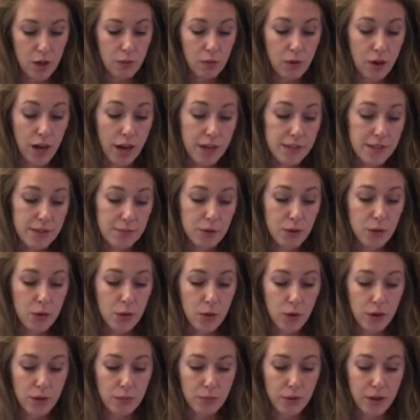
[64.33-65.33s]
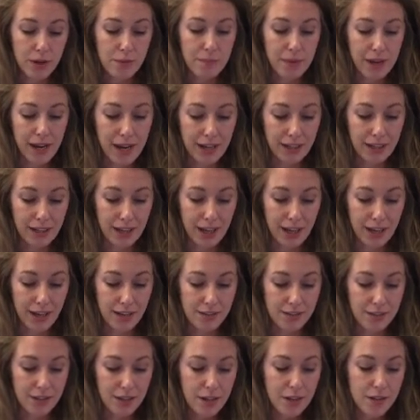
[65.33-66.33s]
where I smell cornbread
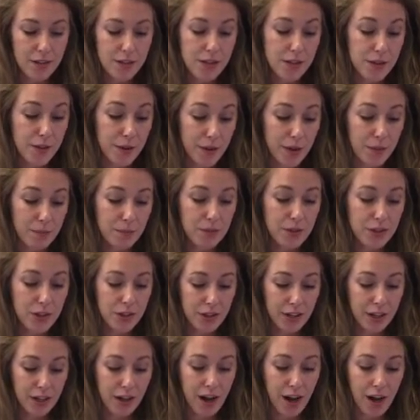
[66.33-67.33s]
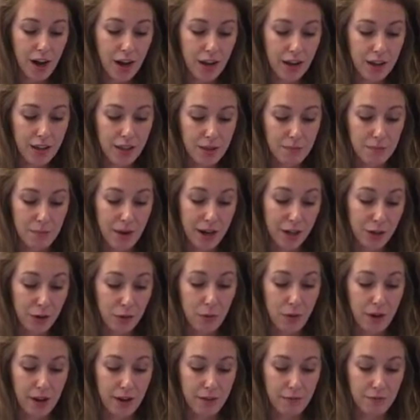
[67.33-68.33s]
pancakes, syrup turning hot in the
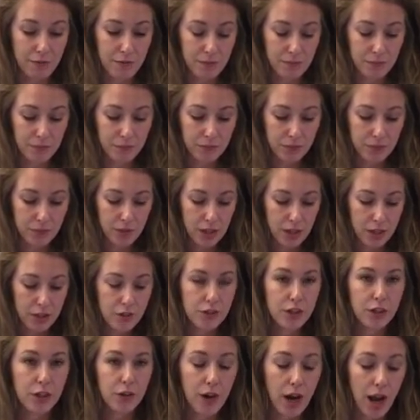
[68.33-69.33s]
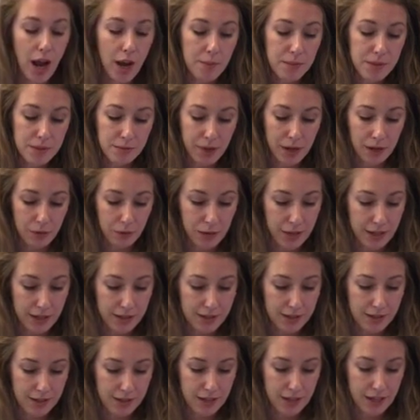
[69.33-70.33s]
microwave. She grabs my
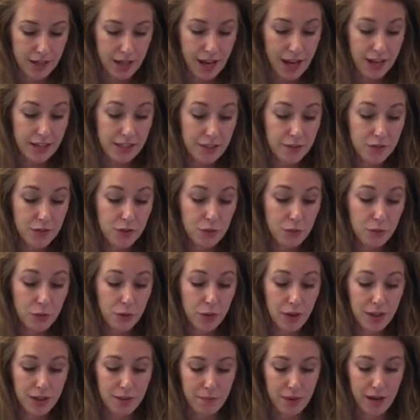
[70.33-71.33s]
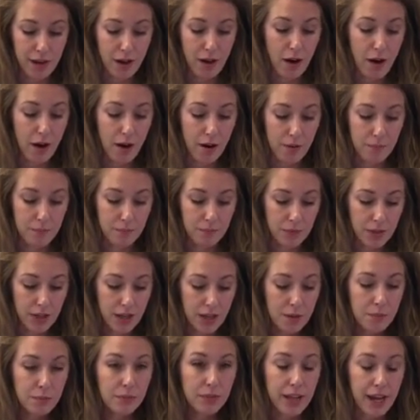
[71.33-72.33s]
wrist, as if to root in my arm,
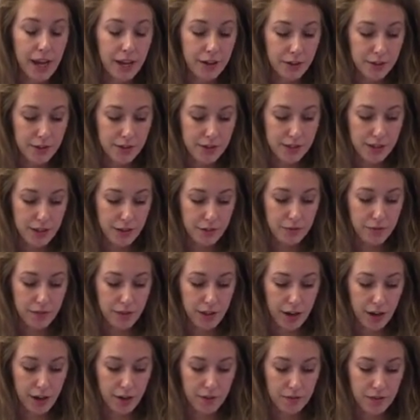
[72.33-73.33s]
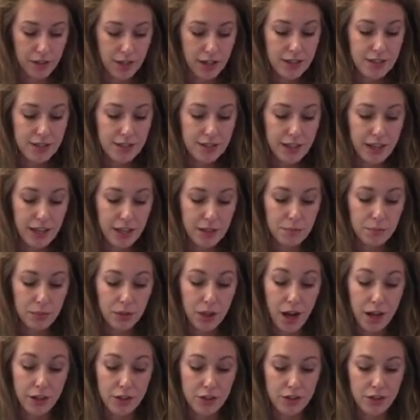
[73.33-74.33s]
plant herself there, skin
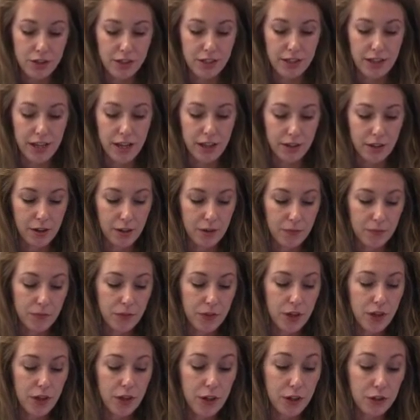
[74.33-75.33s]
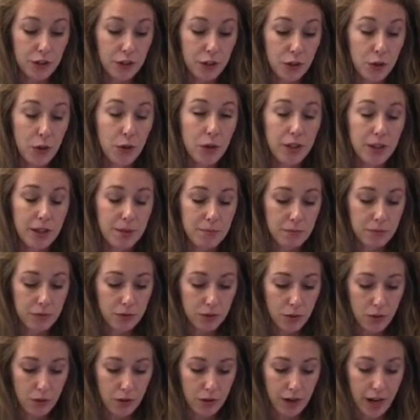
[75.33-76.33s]
blotched and yellow, her linoleum
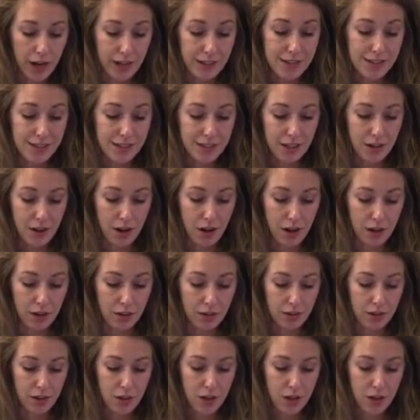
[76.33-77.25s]
floor I'd sit on,